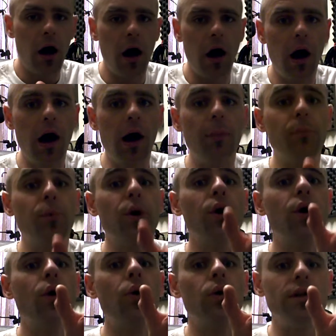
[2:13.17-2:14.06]
up
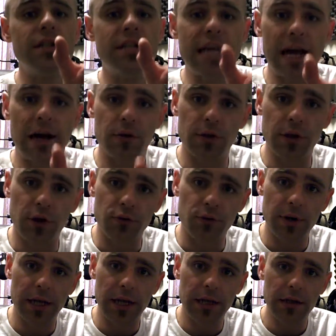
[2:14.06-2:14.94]
or down the
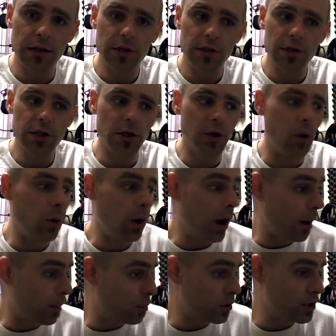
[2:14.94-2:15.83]
grid to go
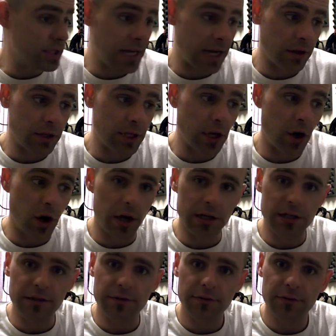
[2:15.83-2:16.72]
up or down the
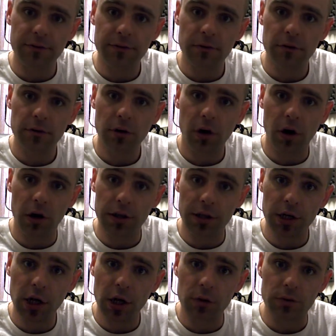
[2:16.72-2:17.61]
octave on
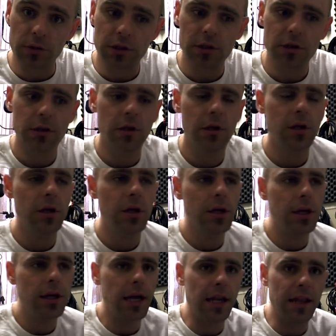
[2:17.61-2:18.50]
the notes.
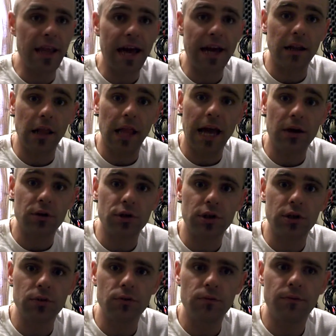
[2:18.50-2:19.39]
And that
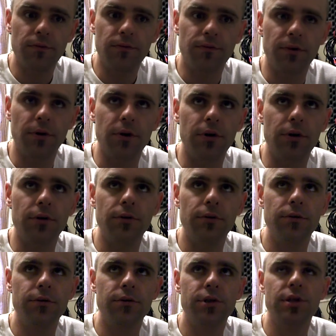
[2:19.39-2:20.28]
allows you
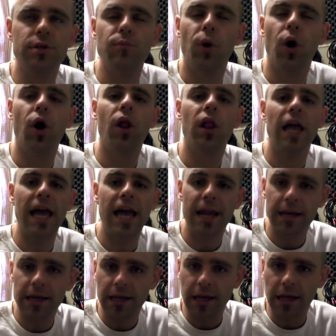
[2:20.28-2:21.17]
for small
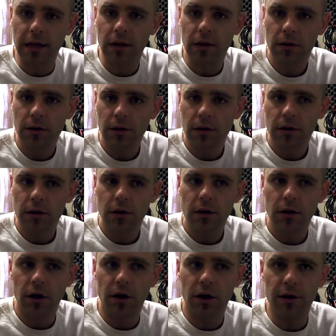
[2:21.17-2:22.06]
editing
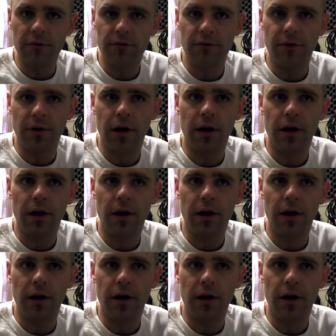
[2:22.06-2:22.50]
of